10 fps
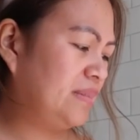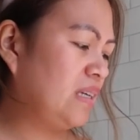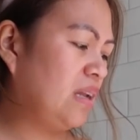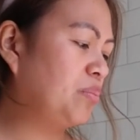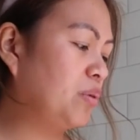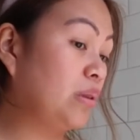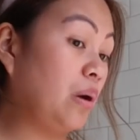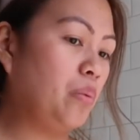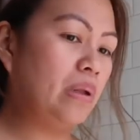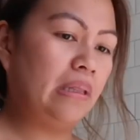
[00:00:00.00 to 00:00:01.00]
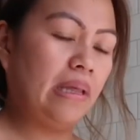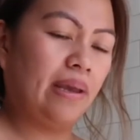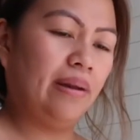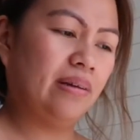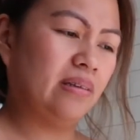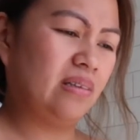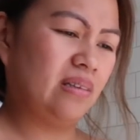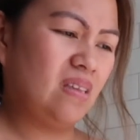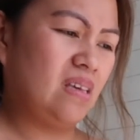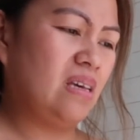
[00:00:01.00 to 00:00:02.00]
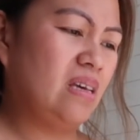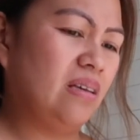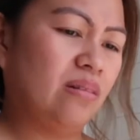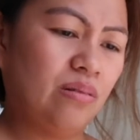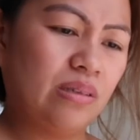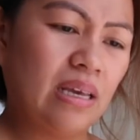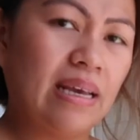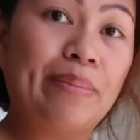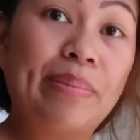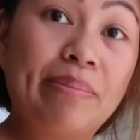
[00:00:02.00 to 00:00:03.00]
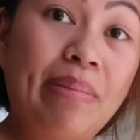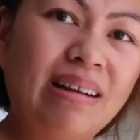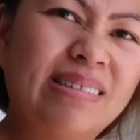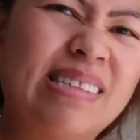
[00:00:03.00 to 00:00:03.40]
I'll put that one there. Because I got my bags